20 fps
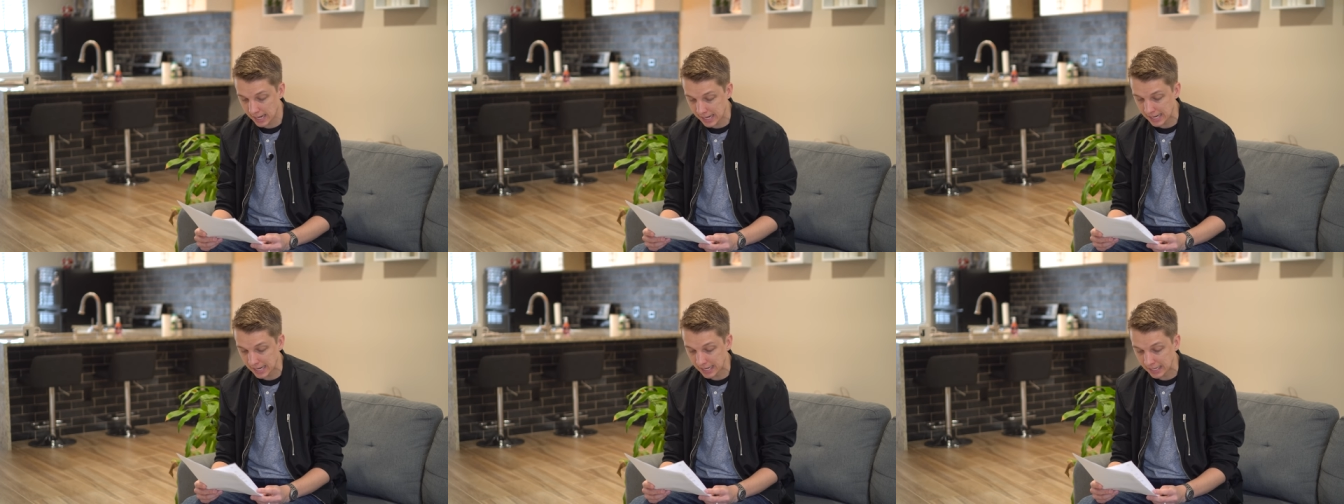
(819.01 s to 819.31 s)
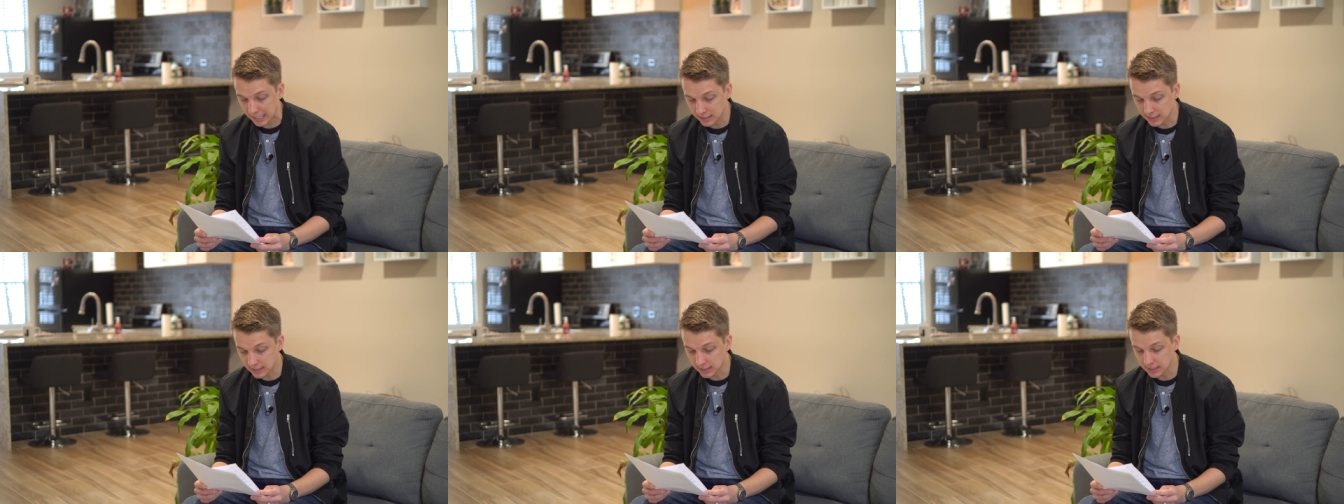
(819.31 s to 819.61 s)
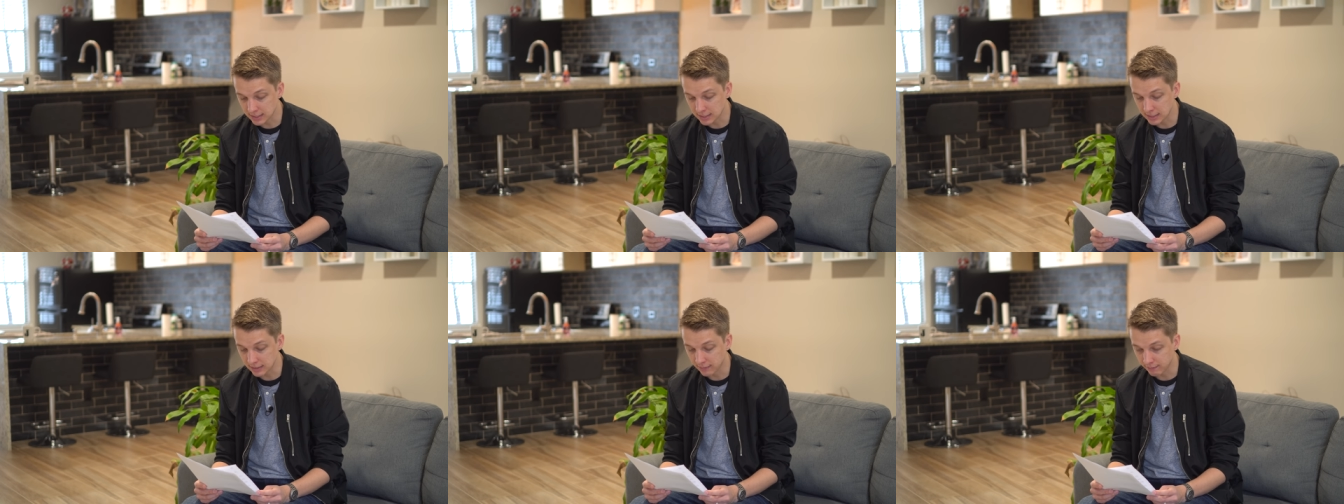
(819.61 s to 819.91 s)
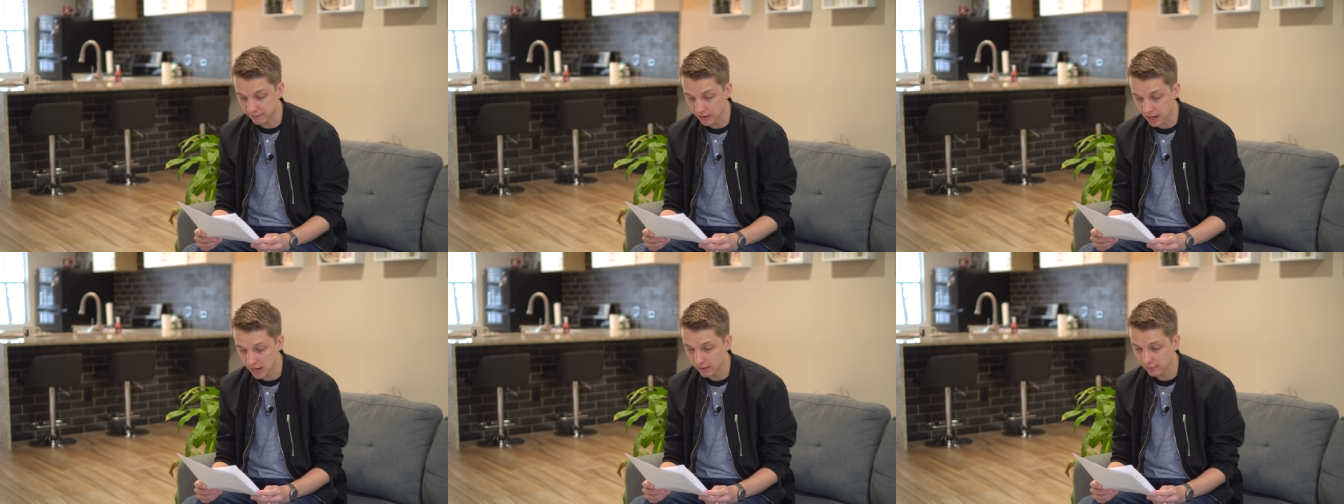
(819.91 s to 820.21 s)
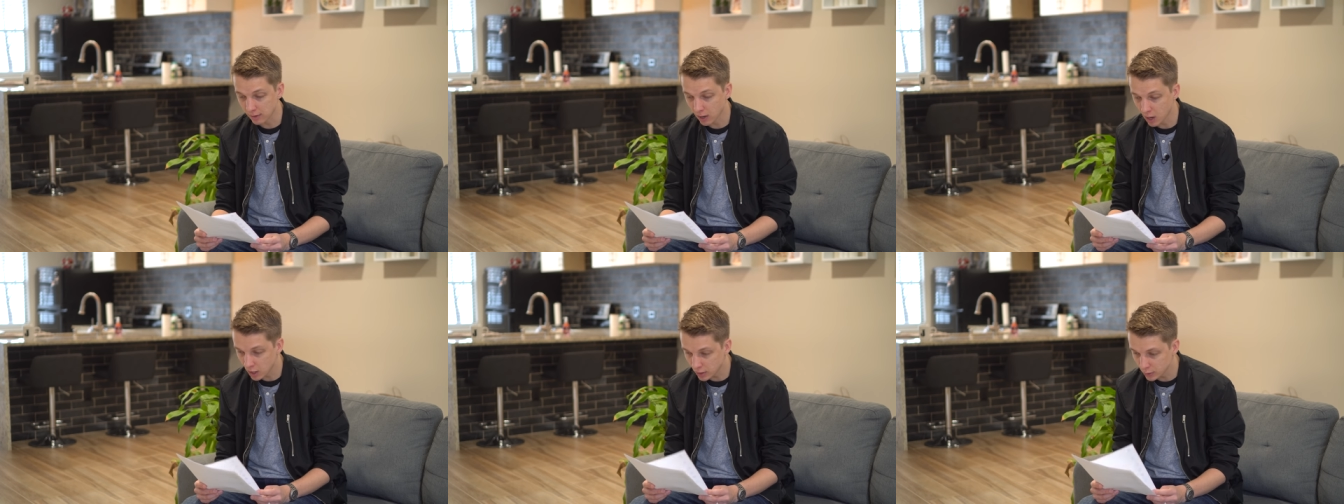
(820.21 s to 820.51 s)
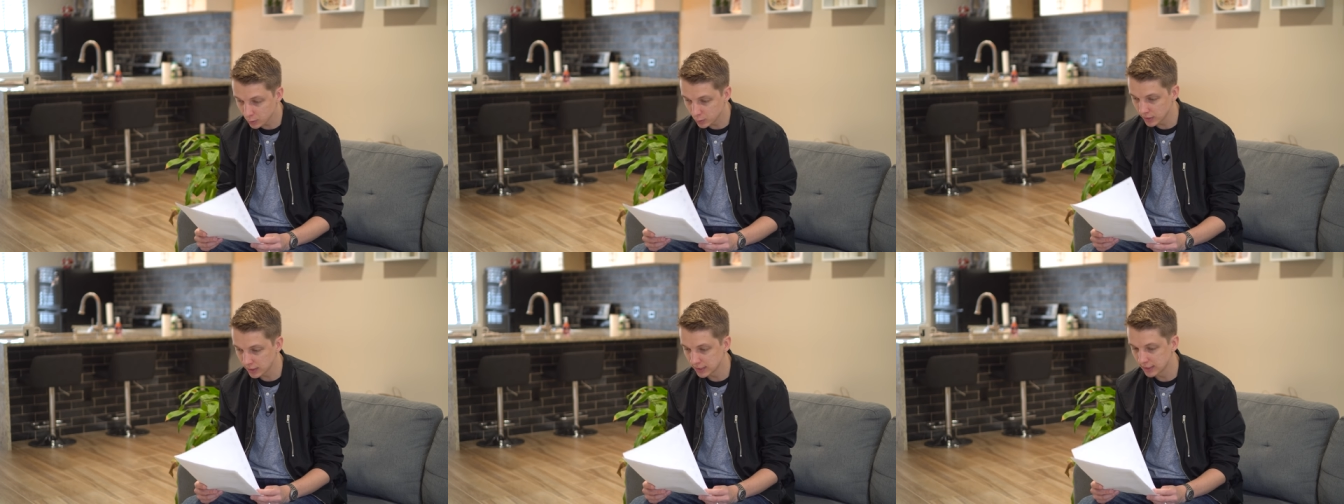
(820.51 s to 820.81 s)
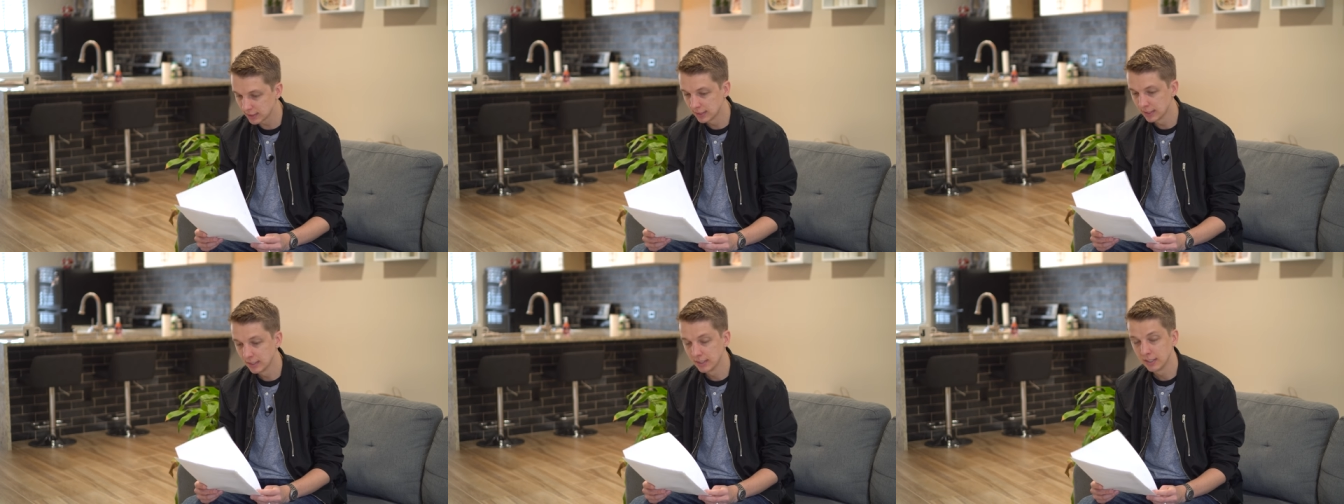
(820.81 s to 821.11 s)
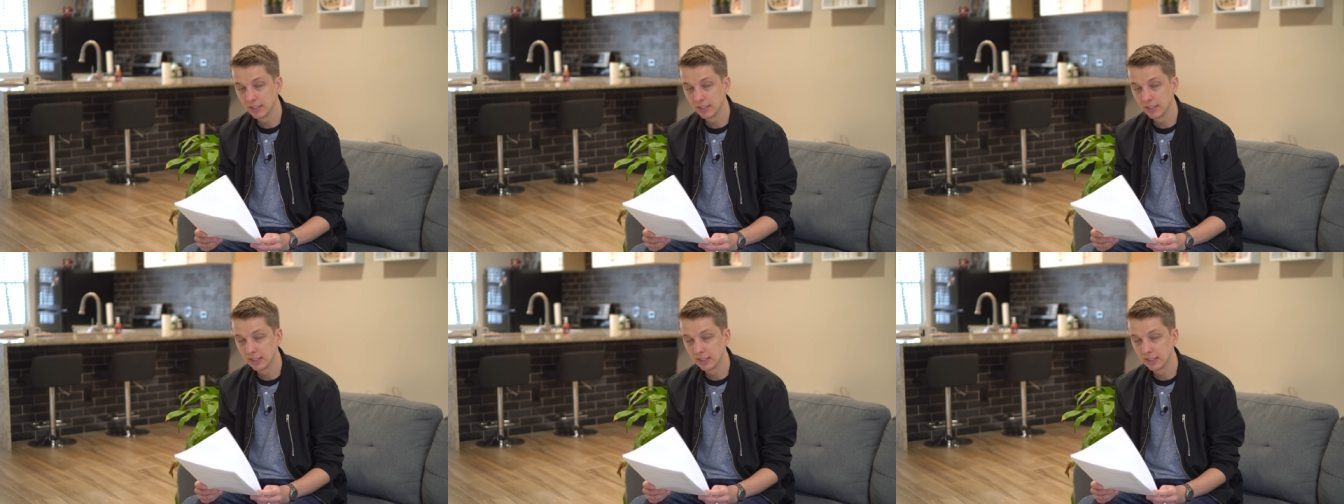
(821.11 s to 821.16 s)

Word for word: an a6500?